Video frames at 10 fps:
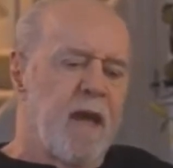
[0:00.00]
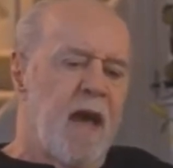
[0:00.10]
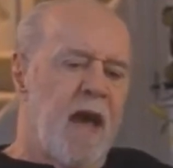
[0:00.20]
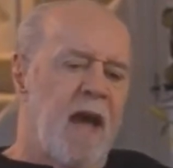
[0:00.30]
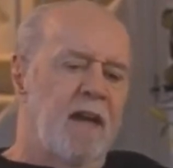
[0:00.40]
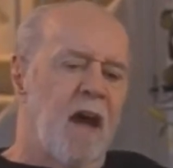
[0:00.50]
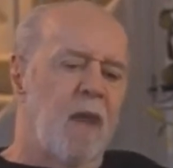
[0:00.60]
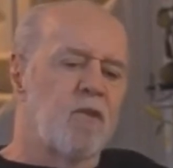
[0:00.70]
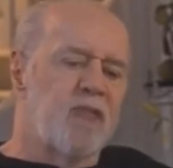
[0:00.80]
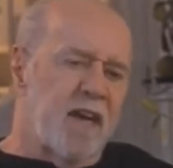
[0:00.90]
And I
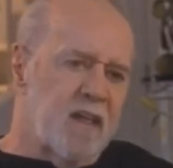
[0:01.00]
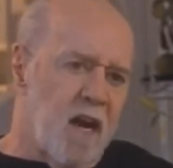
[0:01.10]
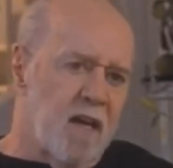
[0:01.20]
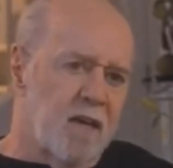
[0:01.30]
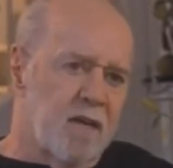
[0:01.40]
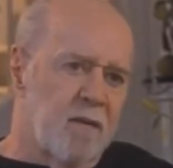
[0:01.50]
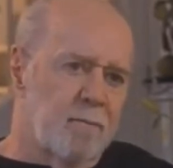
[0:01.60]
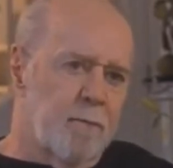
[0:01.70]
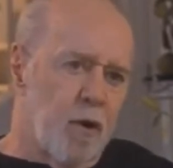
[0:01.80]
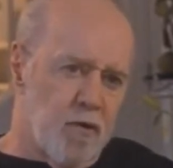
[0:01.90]
was that kind of
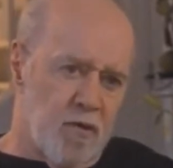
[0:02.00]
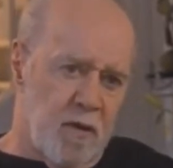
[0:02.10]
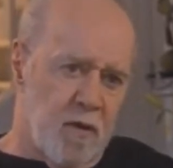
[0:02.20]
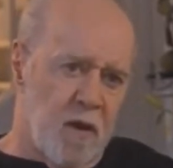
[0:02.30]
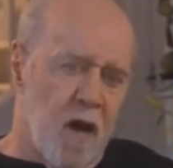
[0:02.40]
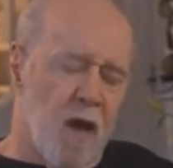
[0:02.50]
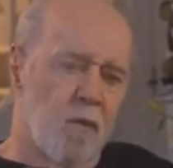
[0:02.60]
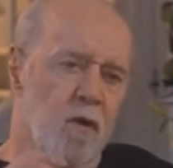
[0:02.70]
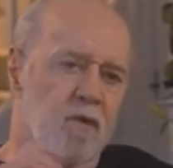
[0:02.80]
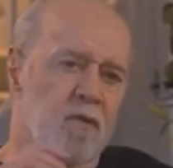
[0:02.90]
person. I
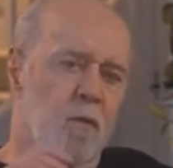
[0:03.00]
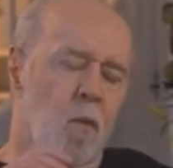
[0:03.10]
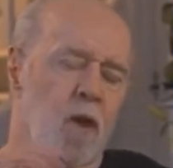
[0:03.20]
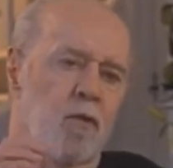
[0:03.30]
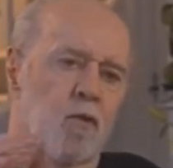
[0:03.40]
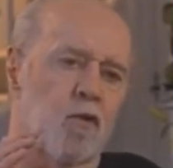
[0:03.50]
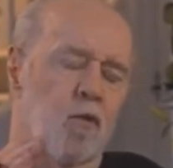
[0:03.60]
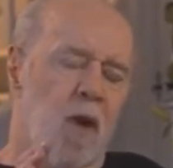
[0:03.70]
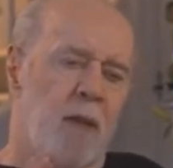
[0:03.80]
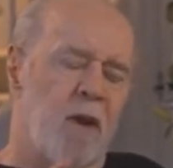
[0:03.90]
was one who
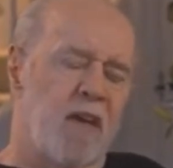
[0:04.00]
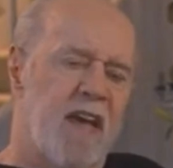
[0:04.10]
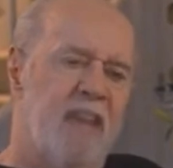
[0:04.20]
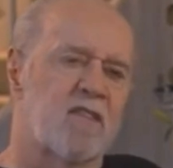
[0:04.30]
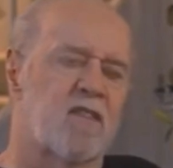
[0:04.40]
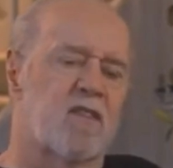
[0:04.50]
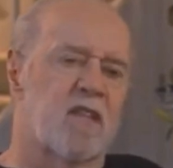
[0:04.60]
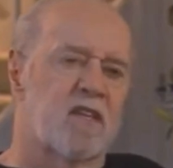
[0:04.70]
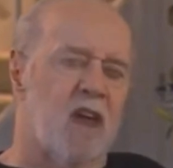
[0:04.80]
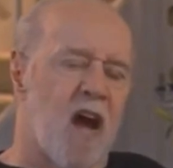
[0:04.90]
swam against the
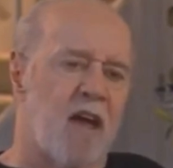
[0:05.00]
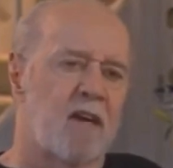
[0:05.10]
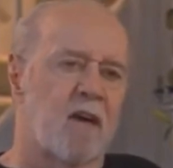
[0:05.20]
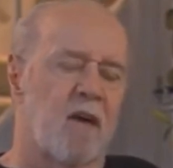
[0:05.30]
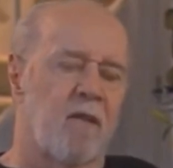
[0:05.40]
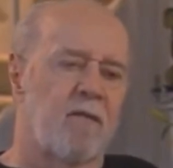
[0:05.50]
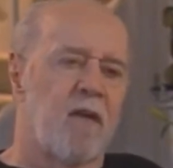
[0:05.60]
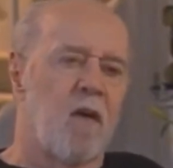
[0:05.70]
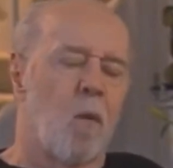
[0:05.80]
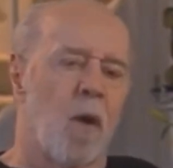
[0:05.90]
tide of
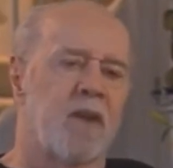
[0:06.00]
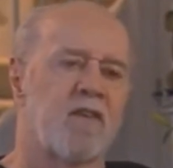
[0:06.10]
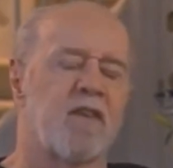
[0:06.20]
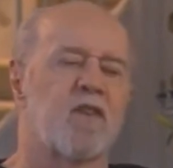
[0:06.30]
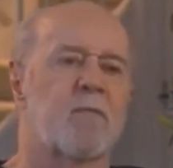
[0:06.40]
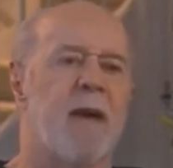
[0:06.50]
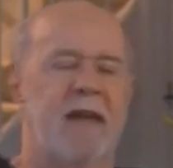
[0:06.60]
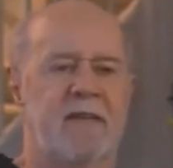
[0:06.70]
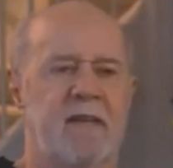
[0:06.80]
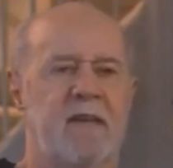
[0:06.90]
what is
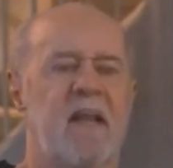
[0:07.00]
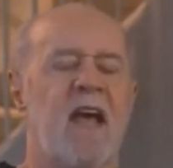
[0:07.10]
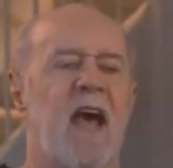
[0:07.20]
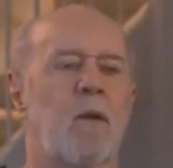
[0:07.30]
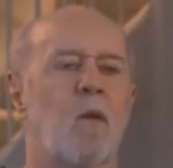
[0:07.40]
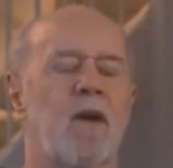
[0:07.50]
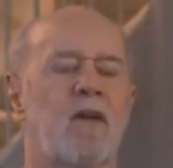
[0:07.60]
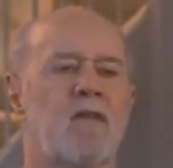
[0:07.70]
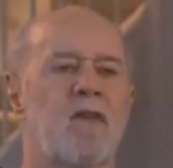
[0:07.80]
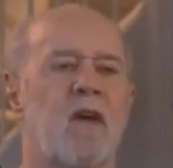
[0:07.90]
expected and what
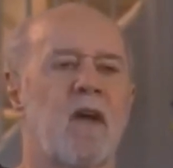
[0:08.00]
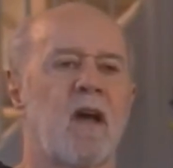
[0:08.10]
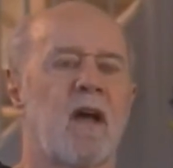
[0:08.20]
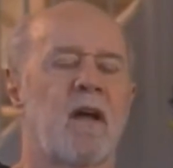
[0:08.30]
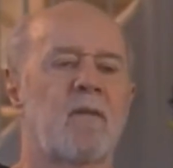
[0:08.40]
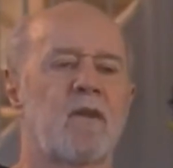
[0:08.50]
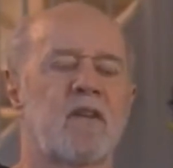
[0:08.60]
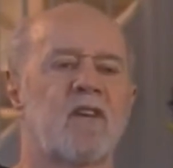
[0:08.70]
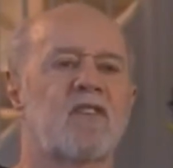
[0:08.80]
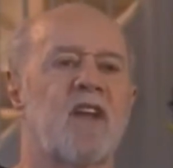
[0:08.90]
is uh, what
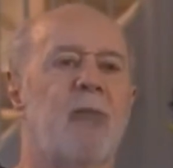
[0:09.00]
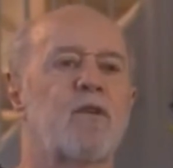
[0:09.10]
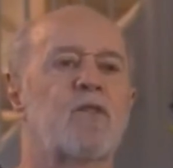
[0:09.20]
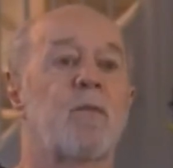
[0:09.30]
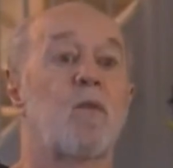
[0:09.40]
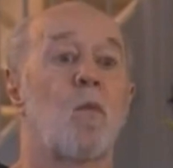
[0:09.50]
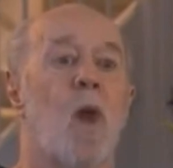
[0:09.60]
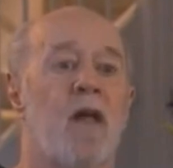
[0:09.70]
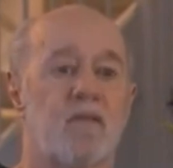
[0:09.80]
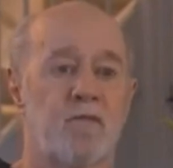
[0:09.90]
the establishment
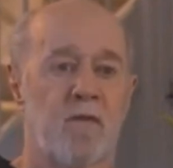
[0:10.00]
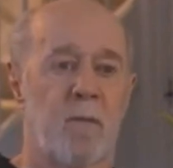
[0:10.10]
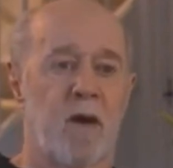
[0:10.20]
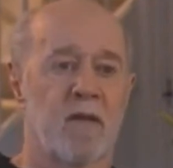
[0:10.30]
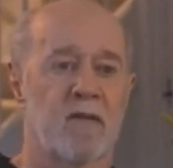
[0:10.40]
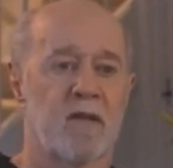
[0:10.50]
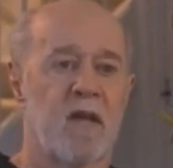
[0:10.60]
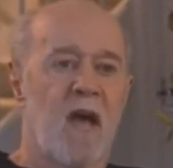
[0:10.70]
wants from us.